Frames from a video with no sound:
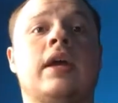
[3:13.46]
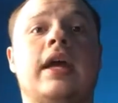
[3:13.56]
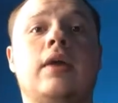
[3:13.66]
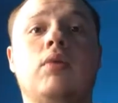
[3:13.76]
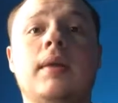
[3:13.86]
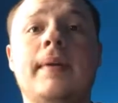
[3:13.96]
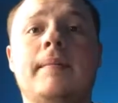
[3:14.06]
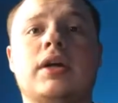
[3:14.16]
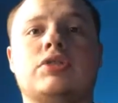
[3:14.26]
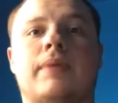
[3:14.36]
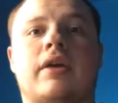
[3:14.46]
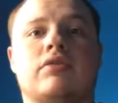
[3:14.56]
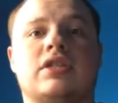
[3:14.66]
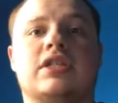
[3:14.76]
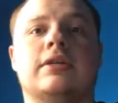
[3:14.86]
It would have been much better
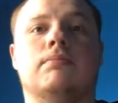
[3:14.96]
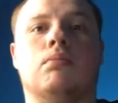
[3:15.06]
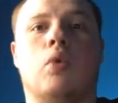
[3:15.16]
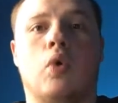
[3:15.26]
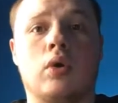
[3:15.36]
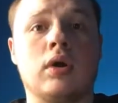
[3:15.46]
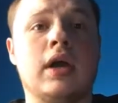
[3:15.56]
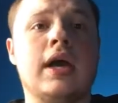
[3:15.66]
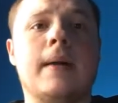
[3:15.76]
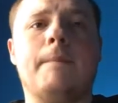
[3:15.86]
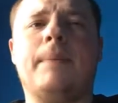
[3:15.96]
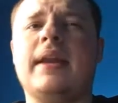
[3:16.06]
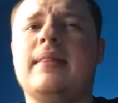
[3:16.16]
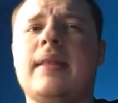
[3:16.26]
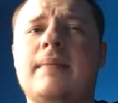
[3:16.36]
to see more,
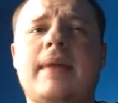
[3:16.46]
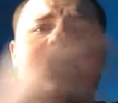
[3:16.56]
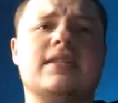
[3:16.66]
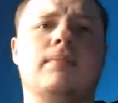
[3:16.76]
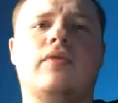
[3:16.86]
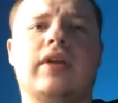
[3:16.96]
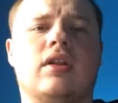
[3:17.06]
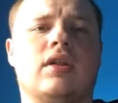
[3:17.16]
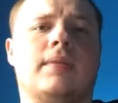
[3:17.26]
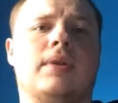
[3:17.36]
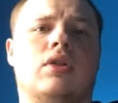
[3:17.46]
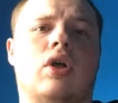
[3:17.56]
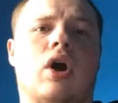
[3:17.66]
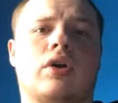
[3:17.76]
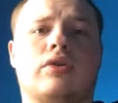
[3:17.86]
but it makes the movie a little bit
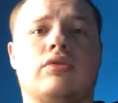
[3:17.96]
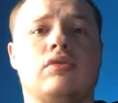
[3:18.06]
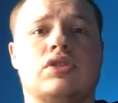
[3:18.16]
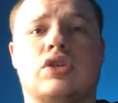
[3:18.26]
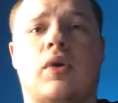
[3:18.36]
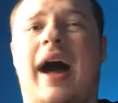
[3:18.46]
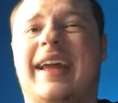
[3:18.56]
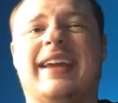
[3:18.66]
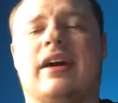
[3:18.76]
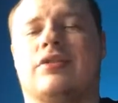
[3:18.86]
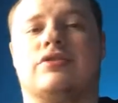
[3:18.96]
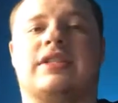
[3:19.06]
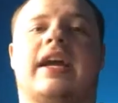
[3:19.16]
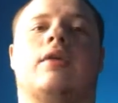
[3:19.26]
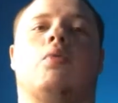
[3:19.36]
longer, so I can
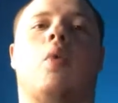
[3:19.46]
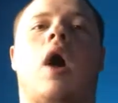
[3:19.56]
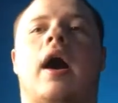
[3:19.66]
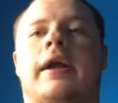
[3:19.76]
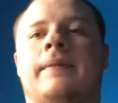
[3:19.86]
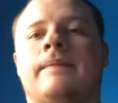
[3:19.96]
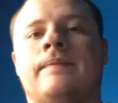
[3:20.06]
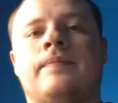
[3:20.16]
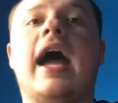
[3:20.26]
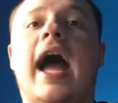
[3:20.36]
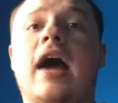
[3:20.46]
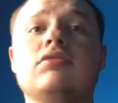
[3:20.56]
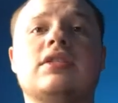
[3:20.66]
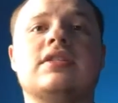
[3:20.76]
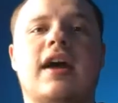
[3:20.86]
understand why.
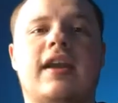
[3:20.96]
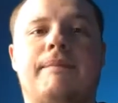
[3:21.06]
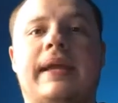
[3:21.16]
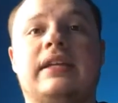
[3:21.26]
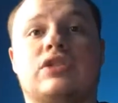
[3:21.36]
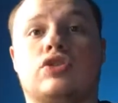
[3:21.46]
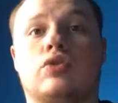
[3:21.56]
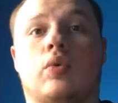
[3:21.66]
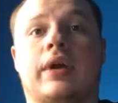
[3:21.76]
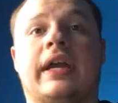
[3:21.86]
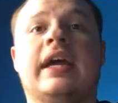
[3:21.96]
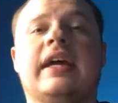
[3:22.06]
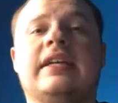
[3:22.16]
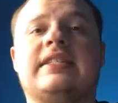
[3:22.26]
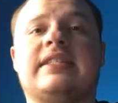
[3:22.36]
Outside of Bing's story,
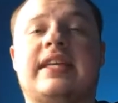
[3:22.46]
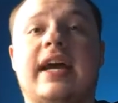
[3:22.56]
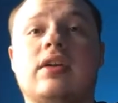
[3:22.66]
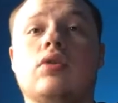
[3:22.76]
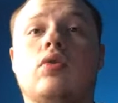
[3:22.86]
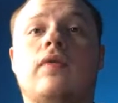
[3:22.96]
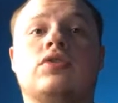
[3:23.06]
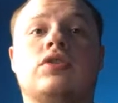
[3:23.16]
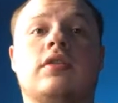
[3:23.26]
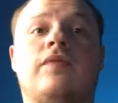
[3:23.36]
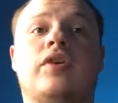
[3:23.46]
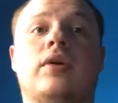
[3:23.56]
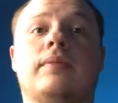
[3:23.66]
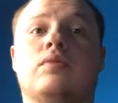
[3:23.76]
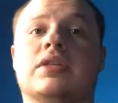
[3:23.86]
his technical to the
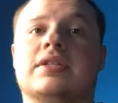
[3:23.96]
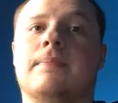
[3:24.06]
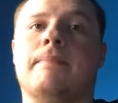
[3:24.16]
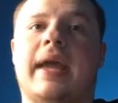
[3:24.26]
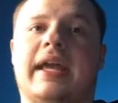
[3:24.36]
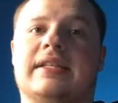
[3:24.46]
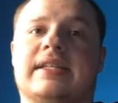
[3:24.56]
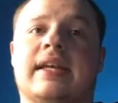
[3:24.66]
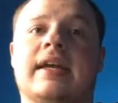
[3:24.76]
film was amazing,